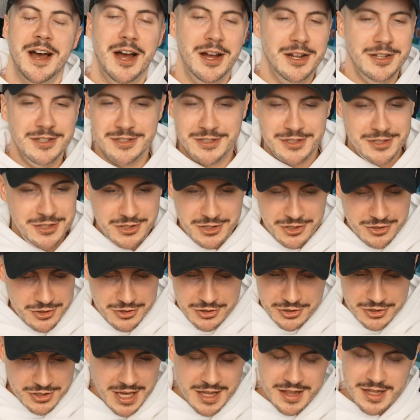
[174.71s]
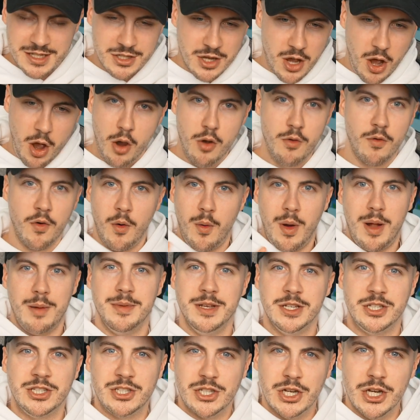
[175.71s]
and you just get this
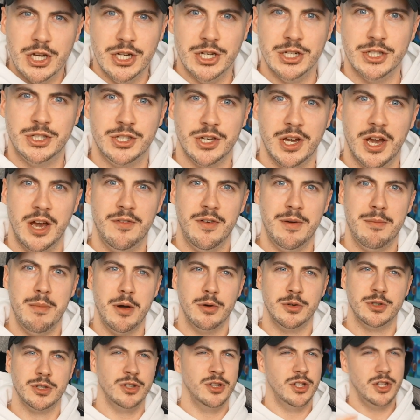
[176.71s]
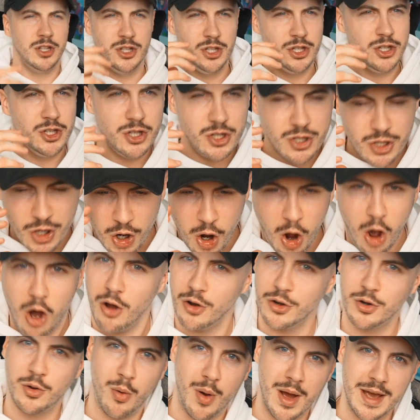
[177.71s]
overwhelming surge of emotion that you
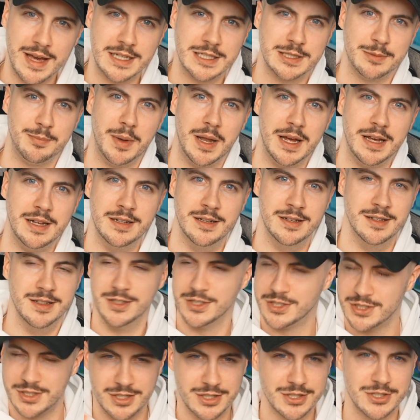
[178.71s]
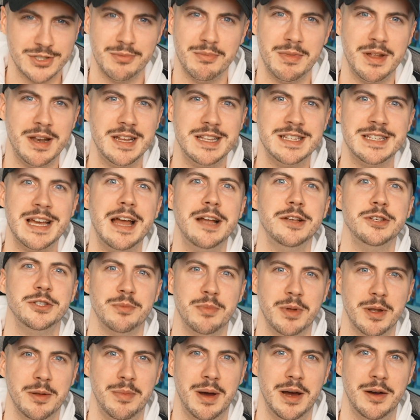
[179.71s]
can't quite explain. There's, there's something
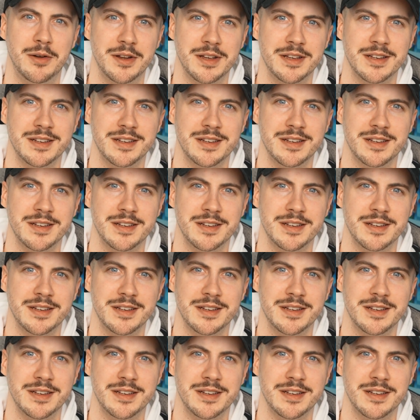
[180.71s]
intangible about